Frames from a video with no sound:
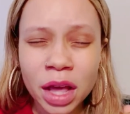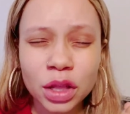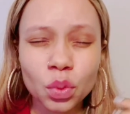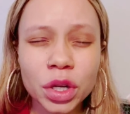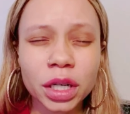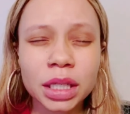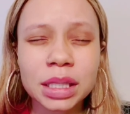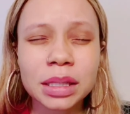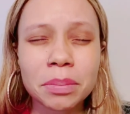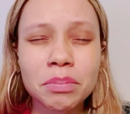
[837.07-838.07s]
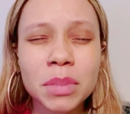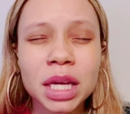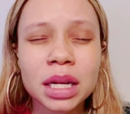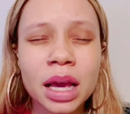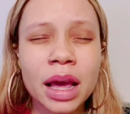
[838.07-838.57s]
that we're going to
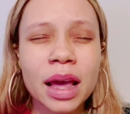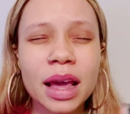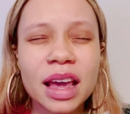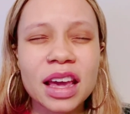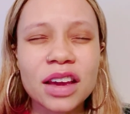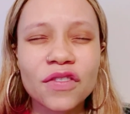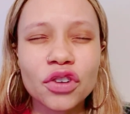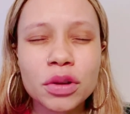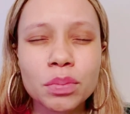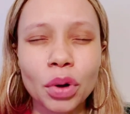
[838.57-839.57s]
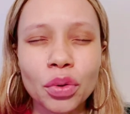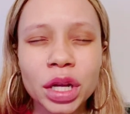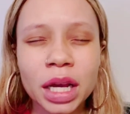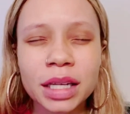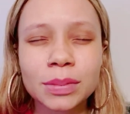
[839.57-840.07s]
submit every
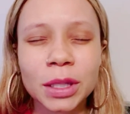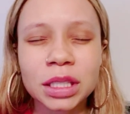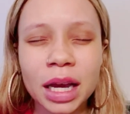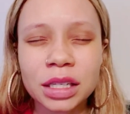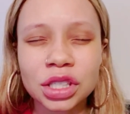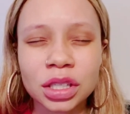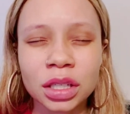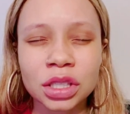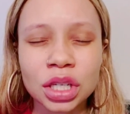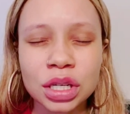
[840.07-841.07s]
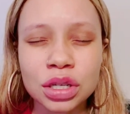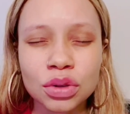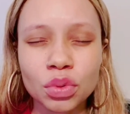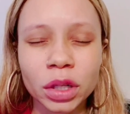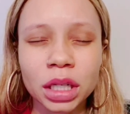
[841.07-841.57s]
broken expectation to
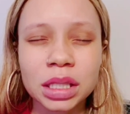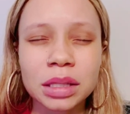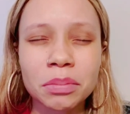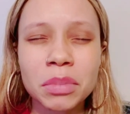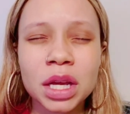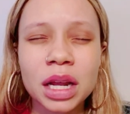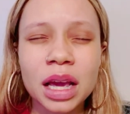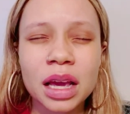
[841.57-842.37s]
you. We're going to submit